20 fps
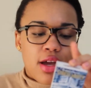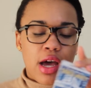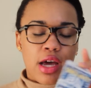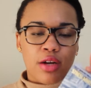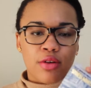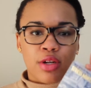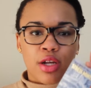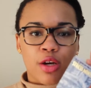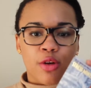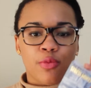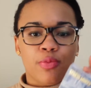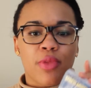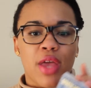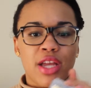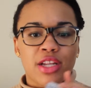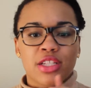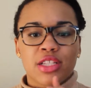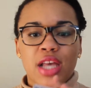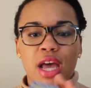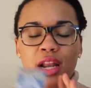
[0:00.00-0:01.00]
I don't know,
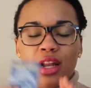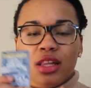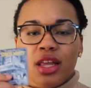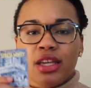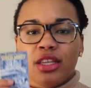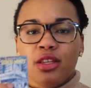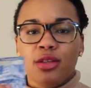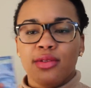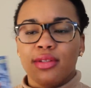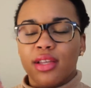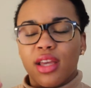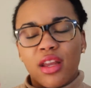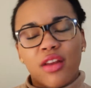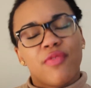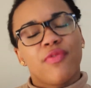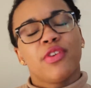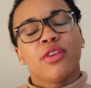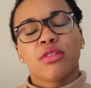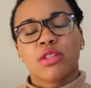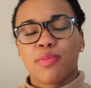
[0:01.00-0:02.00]
I just kind of like using it.
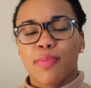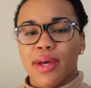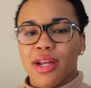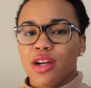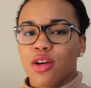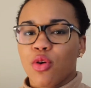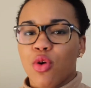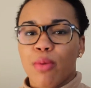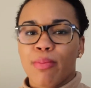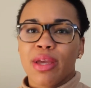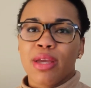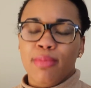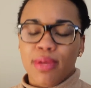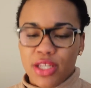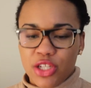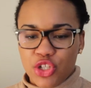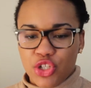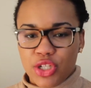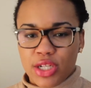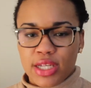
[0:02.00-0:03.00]
It feels better, or
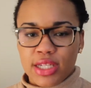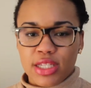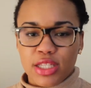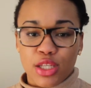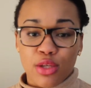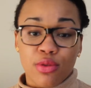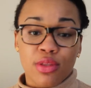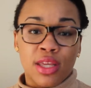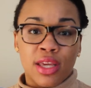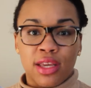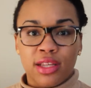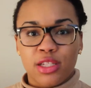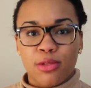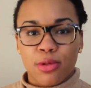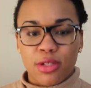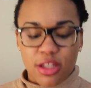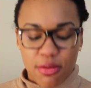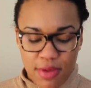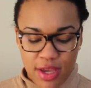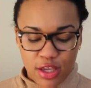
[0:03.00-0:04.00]
maybe it's just you think it's
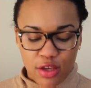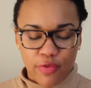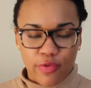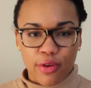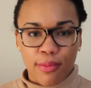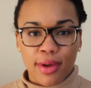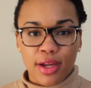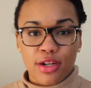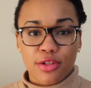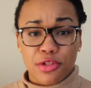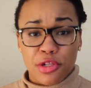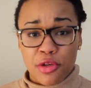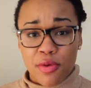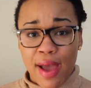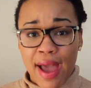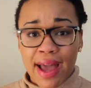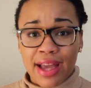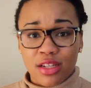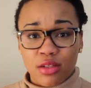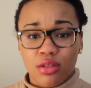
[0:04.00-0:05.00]
supposed to make you feel better, so you
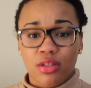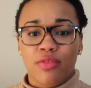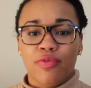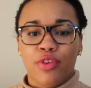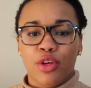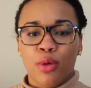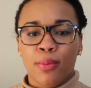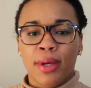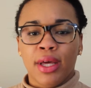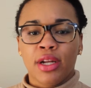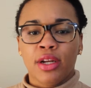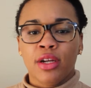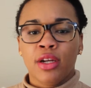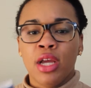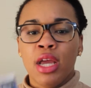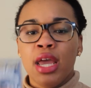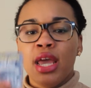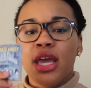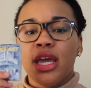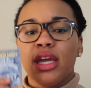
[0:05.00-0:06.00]
actually feel
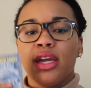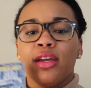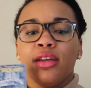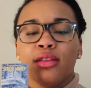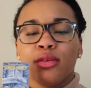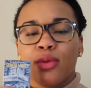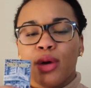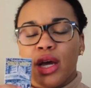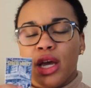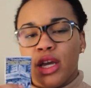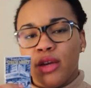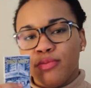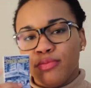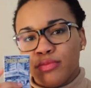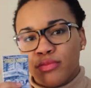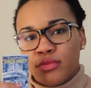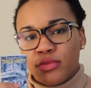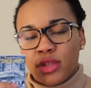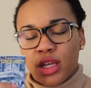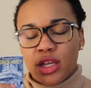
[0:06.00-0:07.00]
better. Either way,
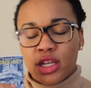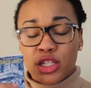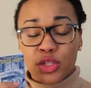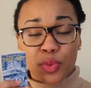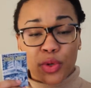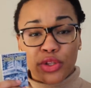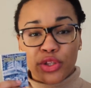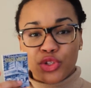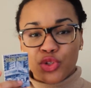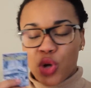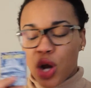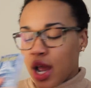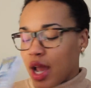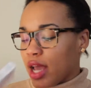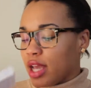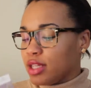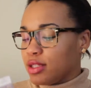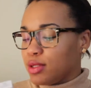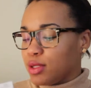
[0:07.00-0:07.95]
it's worth a try.